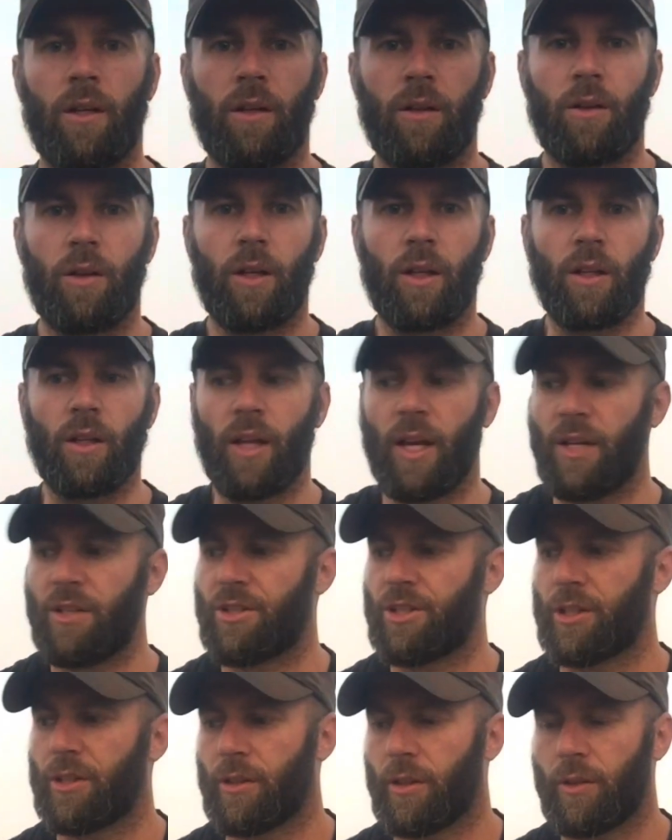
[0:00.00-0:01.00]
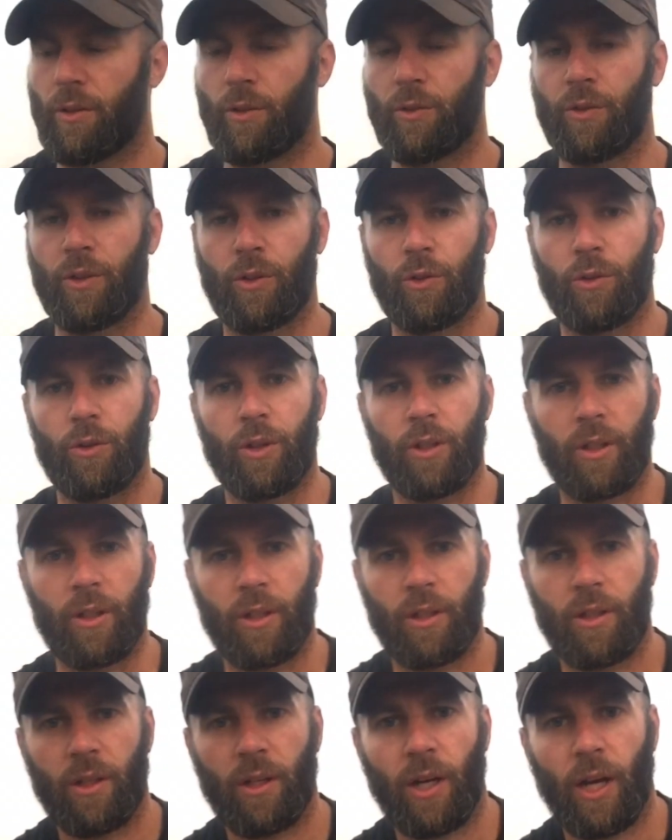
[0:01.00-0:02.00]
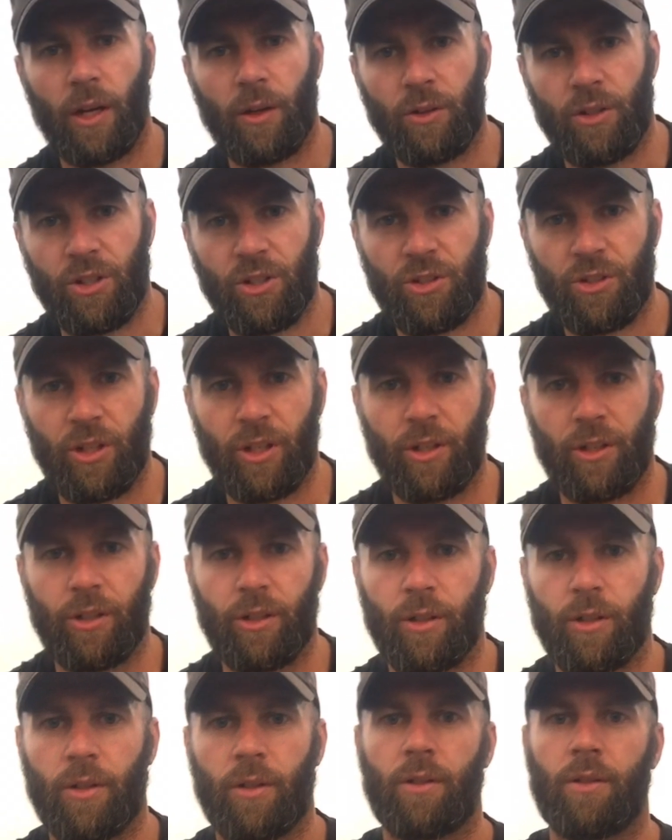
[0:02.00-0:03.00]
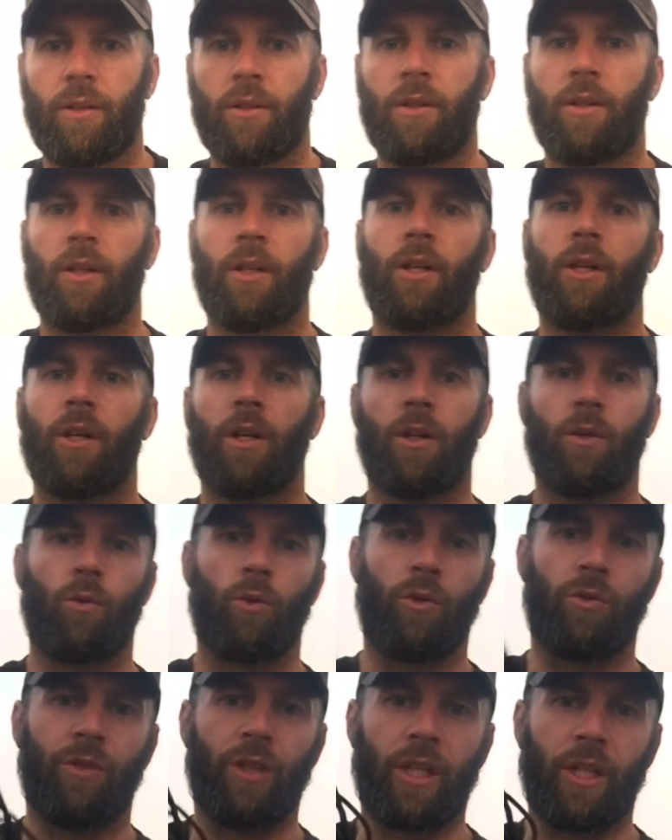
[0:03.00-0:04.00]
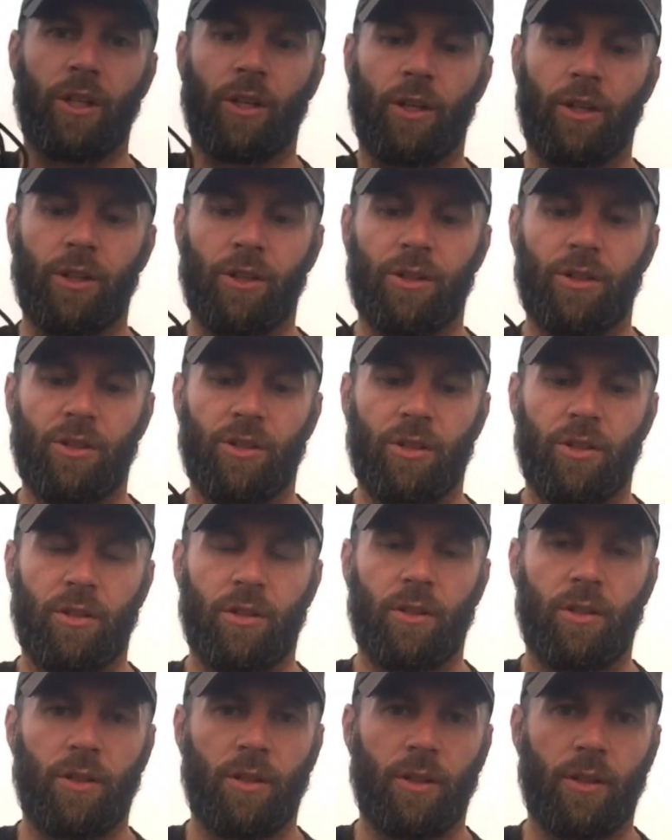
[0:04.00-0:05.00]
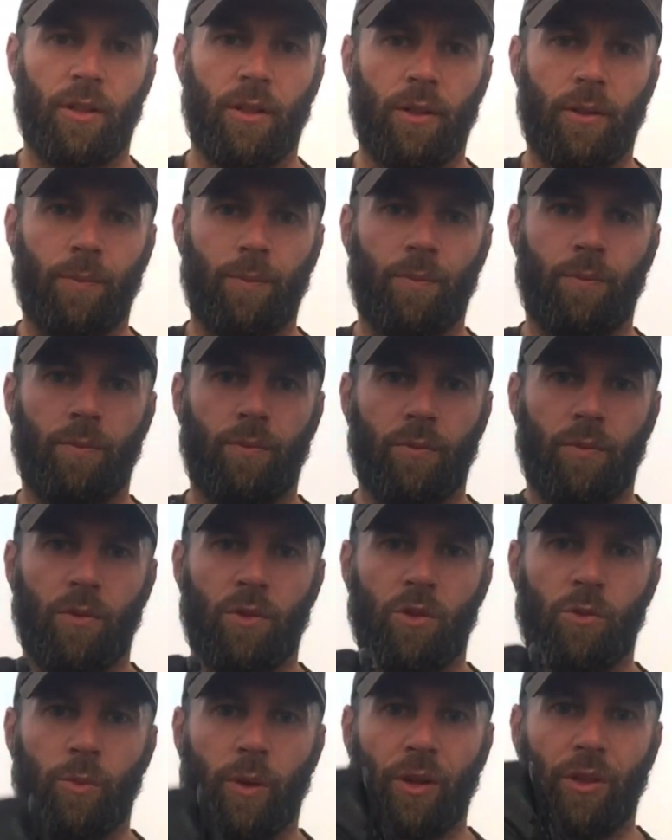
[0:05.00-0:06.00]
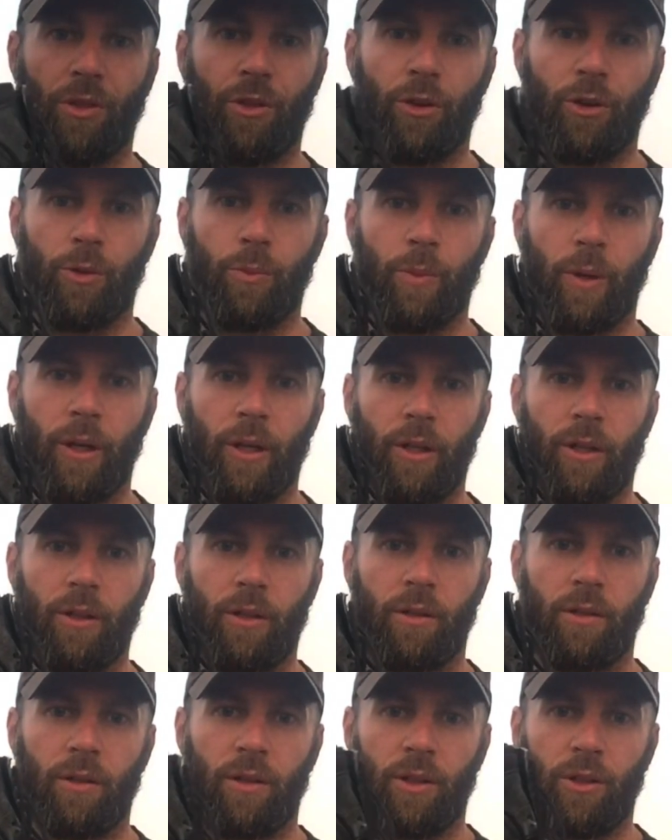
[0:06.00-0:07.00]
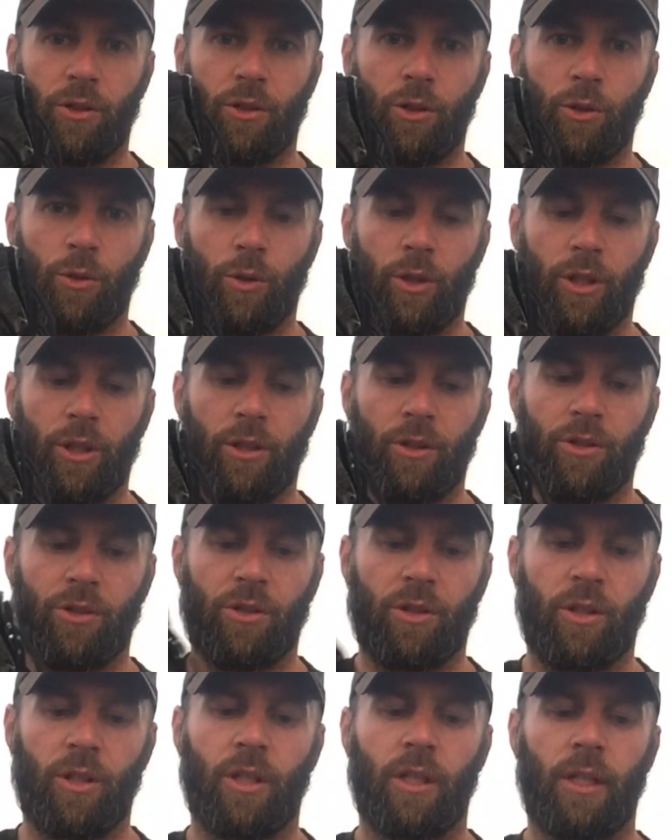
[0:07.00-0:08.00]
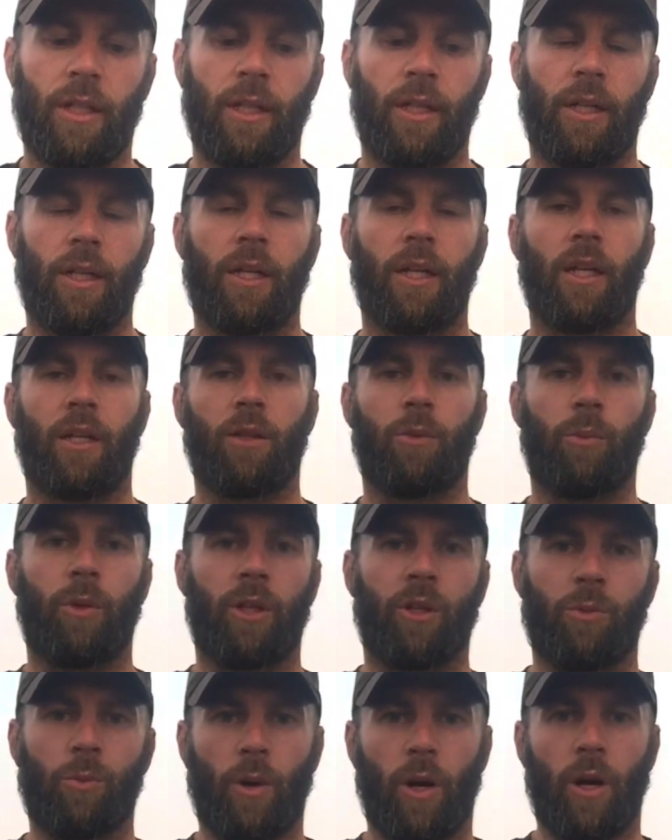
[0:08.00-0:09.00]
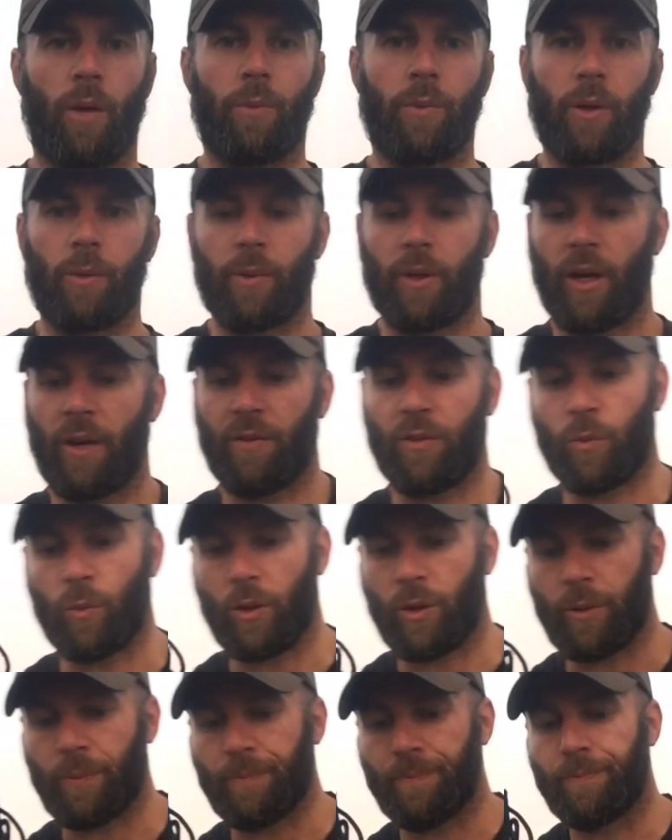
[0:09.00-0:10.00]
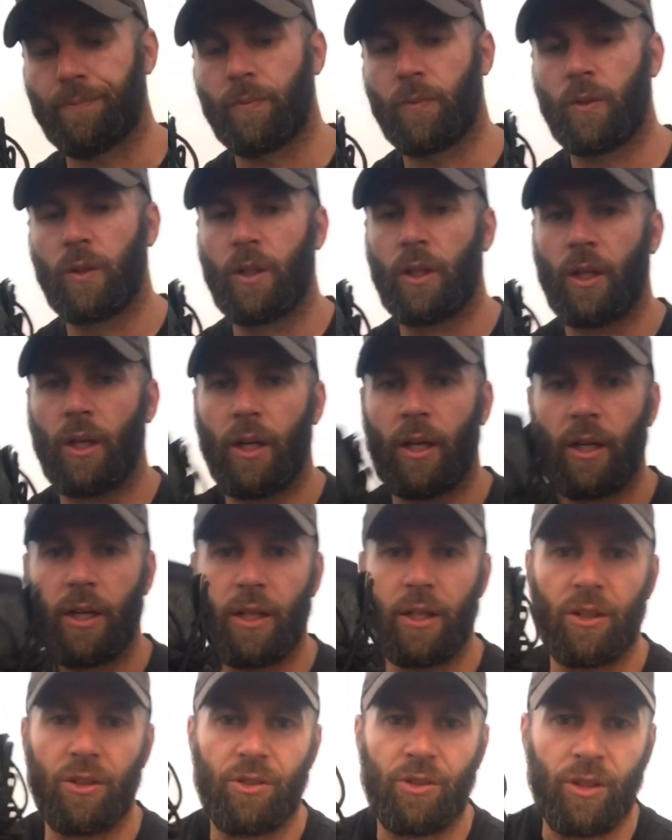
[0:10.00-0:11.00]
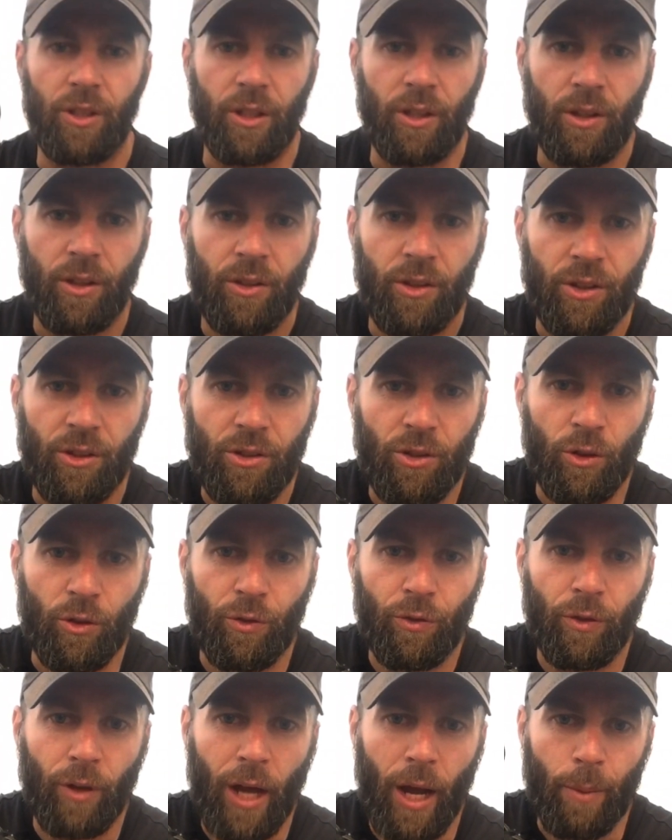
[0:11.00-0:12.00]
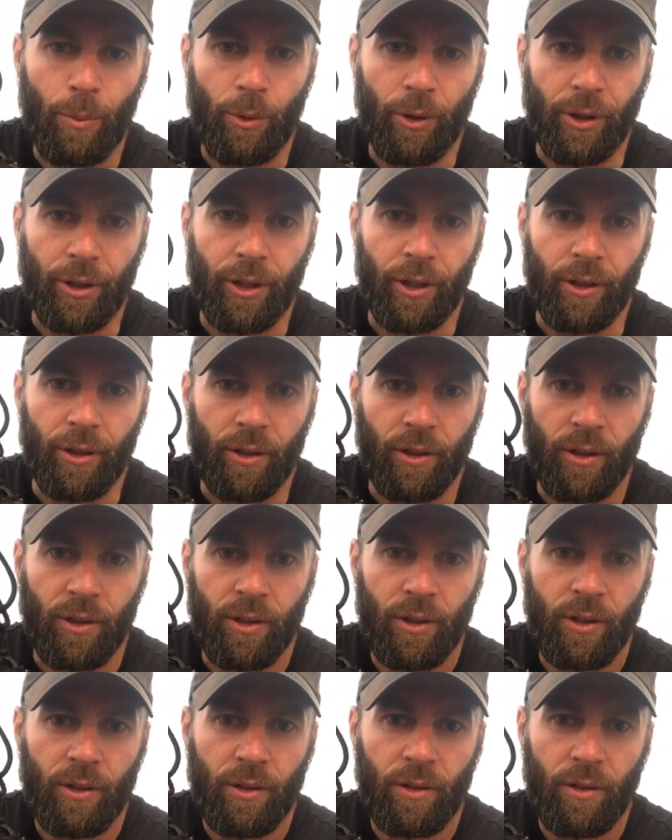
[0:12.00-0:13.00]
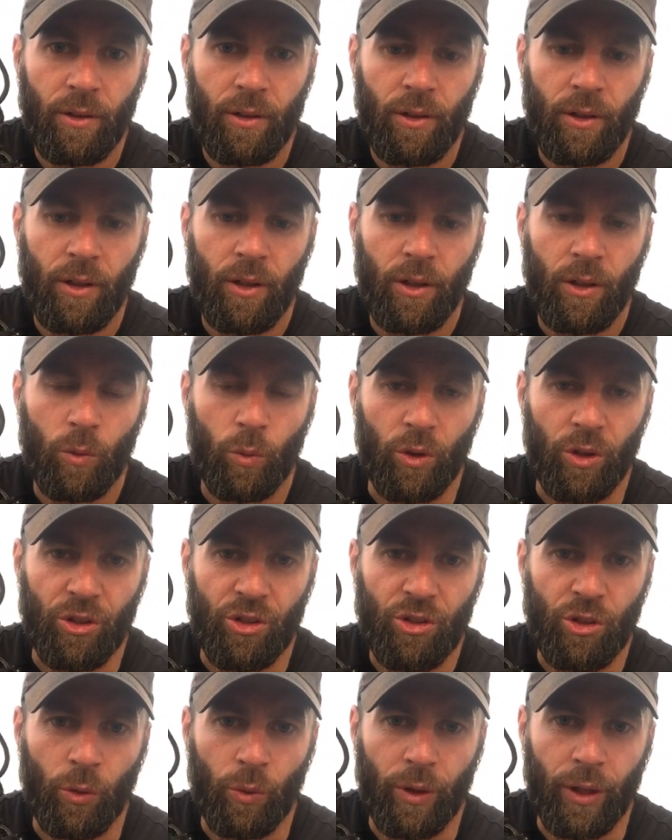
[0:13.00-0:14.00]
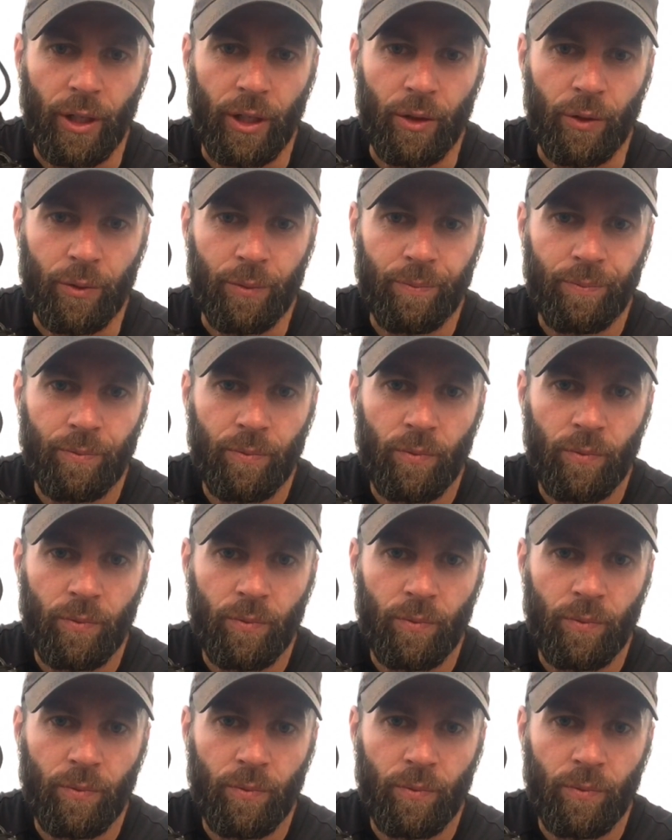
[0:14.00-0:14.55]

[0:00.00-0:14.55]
Alright, last year I reviewed the Irish Setter Ravine Hunters. My third pair in 2 years, and the biggest problem that I'm having with them is that this little flap right here, where it's sewn down,